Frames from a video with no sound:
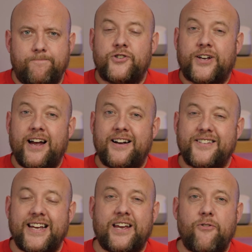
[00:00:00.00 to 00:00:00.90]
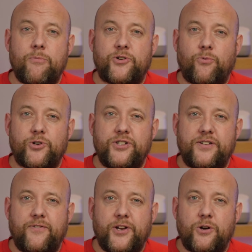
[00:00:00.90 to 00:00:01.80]
So guys, thank you very much for watching
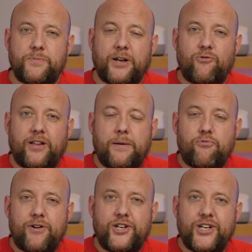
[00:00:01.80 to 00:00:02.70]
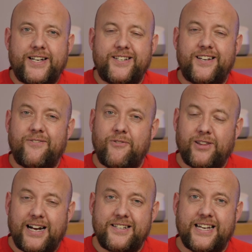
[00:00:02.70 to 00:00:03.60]
this video. It's been greatly appreciated. If
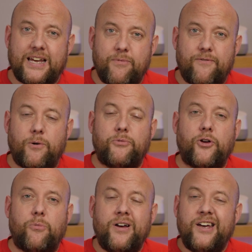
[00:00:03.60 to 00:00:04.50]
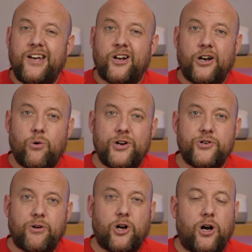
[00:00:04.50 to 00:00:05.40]
you've liked it, give me a thumbs up. Got a
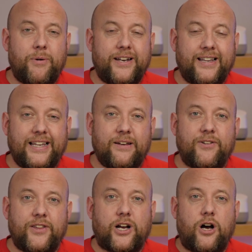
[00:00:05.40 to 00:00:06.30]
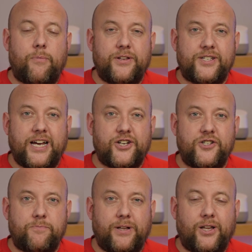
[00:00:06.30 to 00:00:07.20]
question or a comment, leave it in the comment
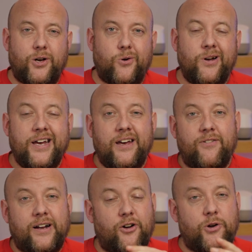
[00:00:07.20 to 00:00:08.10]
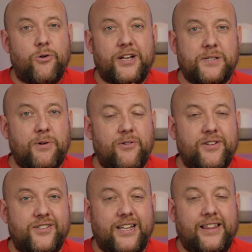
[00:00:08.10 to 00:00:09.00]
sections below. If you've got your own
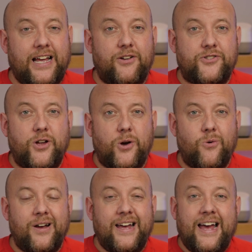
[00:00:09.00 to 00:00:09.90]
experience, then let us know.